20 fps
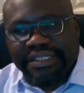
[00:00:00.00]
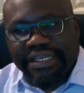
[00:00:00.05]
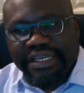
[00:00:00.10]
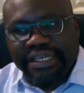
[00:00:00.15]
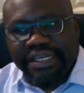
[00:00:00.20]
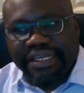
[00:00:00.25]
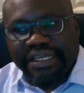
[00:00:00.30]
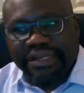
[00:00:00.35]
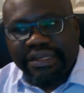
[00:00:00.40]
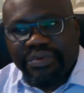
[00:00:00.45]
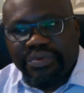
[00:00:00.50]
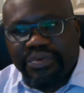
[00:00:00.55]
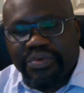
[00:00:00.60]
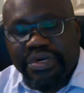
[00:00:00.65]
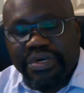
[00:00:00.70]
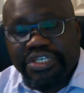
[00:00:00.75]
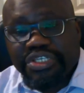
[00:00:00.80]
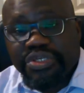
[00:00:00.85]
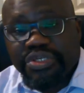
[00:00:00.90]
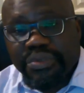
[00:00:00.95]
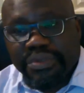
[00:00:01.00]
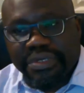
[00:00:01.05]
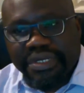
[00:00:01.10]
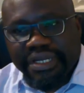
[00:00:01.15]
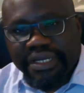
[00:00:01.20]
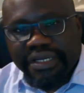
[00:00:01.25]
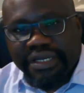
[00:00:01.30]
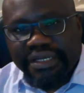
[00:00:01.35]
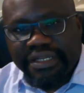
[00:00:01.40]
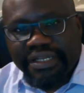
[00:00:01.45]
who are
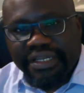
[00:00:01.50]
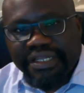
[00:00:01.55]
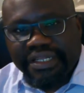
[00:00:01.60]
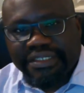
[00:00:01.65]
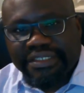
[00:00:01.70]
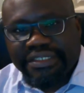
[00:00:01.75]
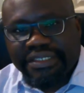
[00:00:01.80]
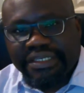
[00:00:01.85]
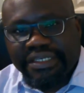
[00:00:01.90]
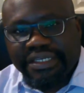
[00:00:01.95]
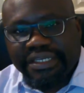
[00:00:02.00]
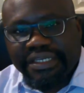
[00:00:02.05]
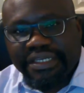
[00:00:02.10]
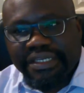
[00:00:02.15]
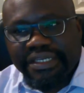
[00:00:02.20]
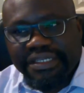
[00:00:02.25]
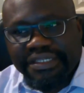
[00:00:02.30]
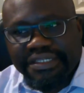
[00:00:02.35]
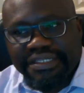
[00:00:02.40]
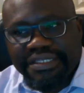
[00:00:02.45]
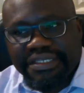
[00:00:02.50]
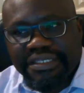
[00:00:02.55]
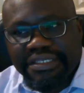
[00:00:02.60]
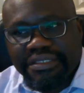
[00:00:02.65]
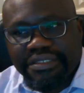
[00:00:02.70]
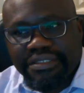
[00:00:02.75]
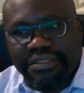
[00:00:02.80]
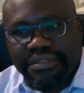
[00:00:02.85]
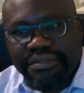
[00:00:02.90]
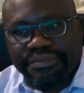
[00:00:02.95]
younger, let's say
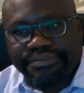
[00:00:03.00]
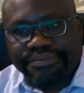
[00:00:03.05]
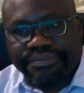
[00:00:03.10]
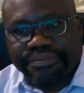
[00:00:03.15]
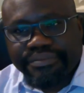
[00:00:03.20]
18